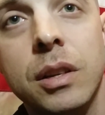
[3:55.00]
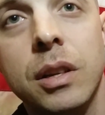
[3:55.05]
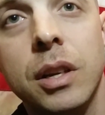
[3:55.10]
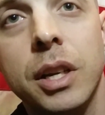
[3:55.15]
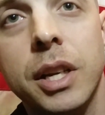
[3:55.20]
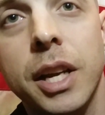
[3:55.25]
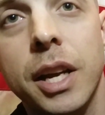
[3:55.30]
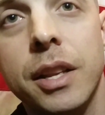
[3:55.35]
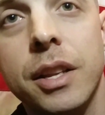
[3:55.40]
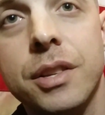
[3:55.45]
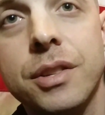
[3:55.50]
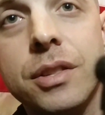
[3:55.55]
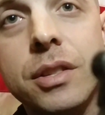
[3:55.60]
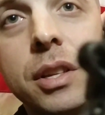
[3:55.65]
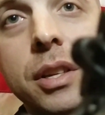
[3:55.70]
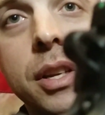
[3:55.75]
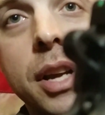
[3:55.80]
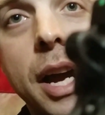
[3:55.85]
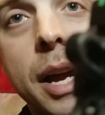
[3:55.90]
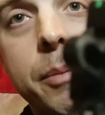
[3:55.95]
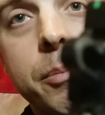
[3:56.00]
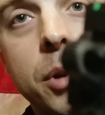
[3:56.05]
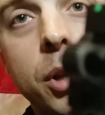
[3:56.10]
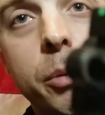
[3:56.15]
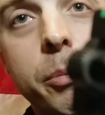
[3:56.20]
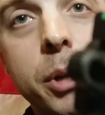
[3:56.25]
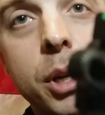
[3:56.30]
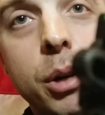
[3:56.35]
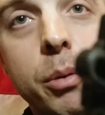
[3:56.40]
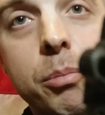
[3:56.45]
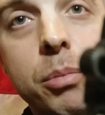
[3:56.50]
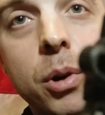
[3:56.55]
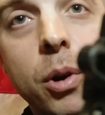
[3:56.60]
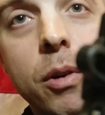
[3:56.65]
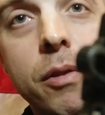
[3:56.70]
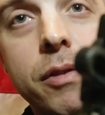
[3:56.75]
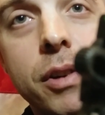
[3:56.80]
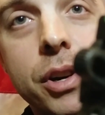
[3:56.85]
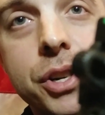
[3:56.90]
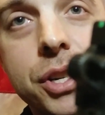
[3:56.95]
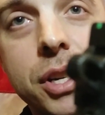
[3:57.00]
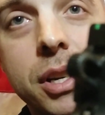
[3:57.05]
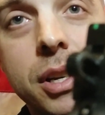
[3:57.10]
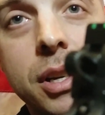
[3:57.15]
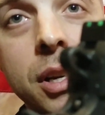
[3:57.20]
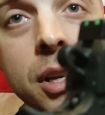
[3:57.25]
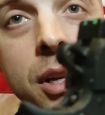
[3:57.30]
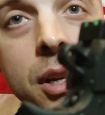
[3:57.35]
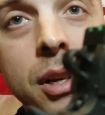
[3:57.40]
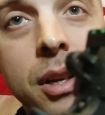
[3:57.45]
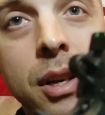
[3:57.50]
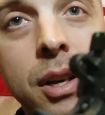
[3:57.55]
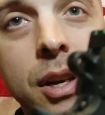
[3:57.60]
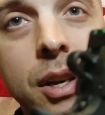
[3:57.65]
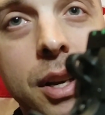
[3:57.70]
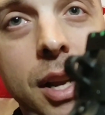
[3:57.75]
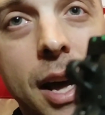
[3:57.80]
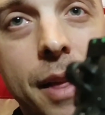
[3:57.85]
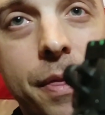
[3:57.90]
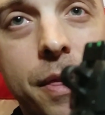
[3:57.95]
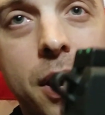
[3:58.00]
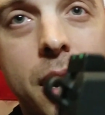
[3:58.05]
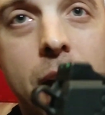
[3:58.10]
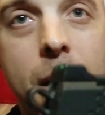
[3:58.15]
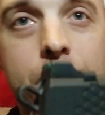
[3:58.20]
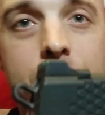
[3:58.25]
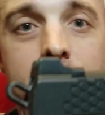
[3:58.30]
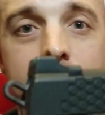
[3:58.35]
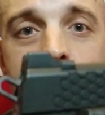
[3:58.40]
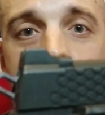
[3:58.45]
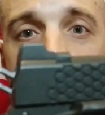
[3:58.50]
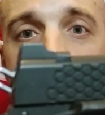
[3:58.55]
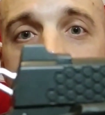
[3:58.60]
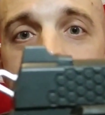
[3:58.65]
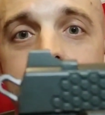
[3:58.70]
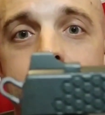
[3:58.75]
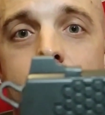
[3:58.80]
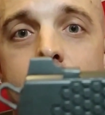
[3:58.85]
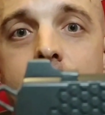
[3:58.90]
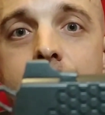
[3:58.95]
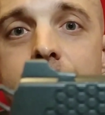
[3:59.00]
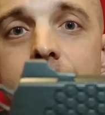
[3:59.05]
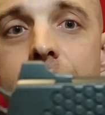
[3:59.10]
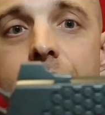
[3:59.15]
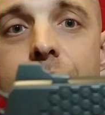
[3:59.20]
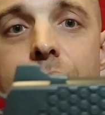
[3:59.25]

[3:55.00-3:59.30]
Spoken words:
Again, this is the 9mm Pro version, not the optics ready version.